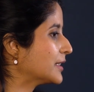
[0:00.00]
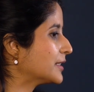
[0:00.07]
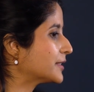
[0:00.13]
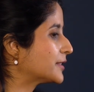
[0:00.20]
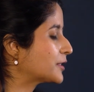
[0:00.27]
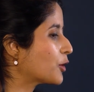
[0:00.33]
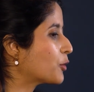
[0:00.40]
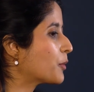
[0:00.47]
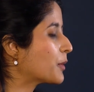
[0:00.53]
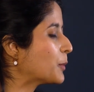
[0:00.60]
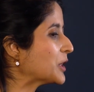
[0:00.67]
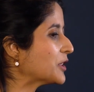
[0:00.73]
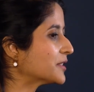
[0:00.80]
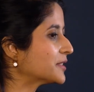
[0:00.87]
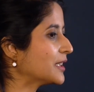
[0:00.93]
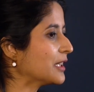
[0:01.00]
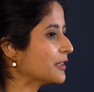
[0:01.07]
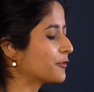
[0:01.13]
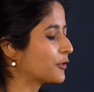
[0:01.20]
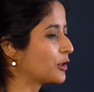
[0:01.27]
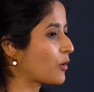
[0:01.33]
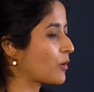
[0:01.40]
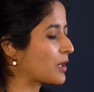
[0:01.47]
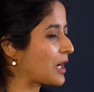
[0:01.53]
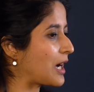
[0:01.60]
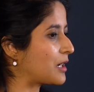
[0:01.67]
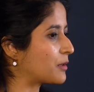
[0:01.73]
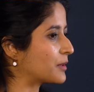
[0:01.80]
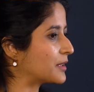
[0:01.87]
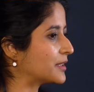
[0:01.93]
So when you're sitting for long
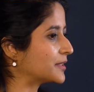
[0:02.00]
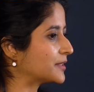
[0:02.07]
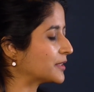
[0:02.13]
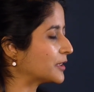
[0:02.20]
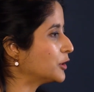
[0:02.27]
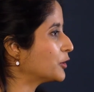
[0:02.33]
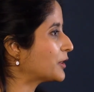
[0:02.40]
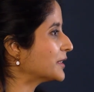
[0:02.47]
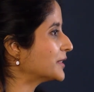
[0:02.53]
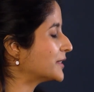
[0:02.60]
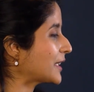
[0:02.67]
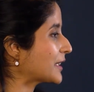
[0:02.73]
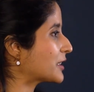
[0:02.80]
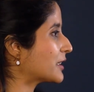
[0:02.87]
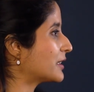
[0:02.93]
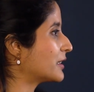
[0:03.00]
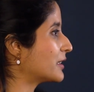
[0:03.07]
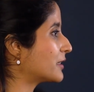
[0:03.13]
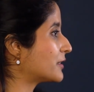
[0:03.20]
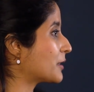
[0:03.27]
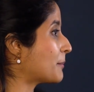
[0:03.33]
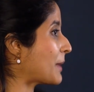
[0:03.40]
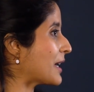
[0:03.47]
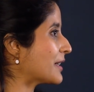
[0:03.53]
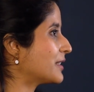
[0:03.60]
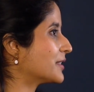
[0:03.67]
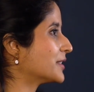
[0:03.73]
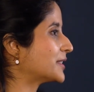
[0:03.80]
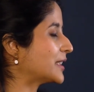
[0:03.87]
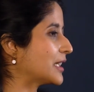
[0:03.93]
hours, you can set
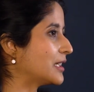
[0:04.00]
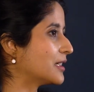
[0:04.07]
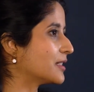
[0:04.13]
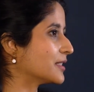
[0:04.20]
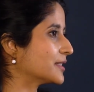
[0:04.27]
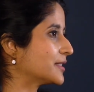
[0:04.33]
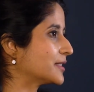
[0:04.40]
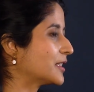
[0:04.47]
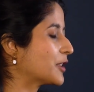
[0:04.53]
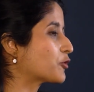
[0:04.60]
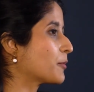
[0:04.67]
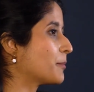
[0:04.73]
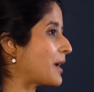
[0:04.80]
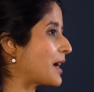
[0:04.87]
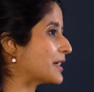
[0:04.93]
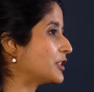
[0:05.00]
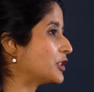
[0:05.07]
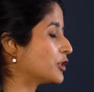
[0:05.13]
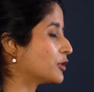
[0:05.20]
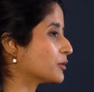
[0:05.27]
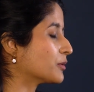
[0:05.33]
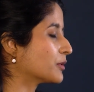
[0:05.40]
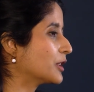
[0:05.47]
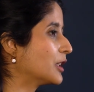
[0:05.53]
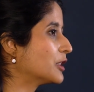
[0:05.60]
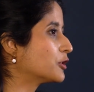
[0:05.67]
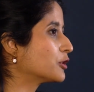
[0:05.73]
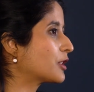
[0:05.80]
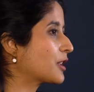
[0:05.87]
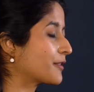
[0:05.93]
reminders and alerts that remind you
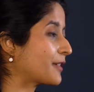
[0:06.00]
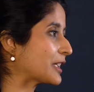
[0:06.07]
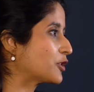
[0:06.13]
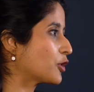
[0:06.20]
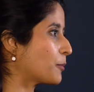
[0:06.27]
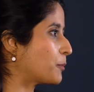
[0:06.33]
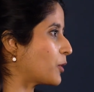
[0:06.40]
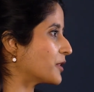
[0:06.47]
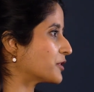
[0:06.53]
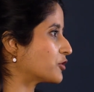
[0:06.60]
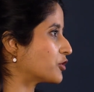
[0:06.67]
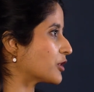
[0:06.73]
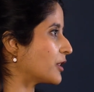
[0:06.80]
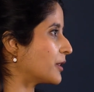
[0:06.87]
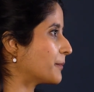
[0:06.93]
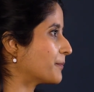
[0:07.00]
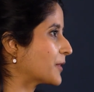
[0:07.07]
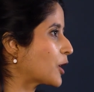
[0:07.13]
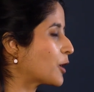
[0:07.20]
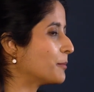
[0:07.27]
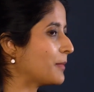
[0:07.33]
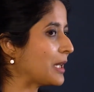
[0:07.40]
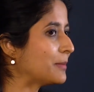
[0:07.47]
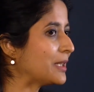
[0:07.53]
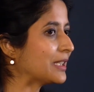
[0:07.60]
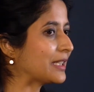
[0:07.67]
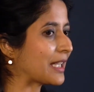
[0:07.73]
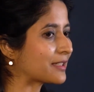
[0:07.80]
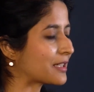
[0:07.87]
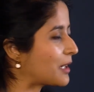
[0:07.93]
to correct your posture, or maybe
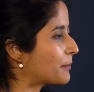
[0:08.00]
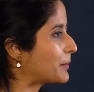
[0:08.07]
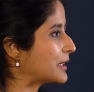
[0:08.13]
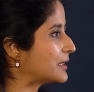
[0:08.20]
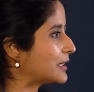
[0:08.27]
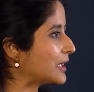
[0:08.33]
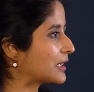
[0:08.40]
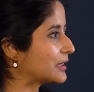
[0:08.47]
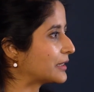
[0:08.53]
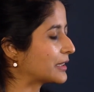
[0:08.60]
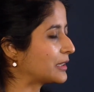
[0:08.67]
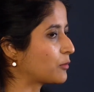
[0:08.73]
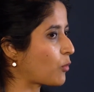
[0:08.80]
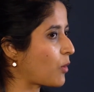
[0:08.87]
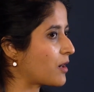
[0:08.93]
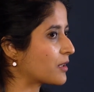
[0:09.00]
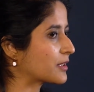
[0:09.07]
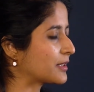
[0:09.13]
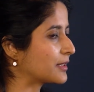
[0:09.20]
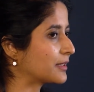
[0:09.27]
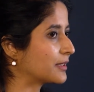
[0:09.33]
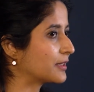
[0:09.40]
get up and take a little walk.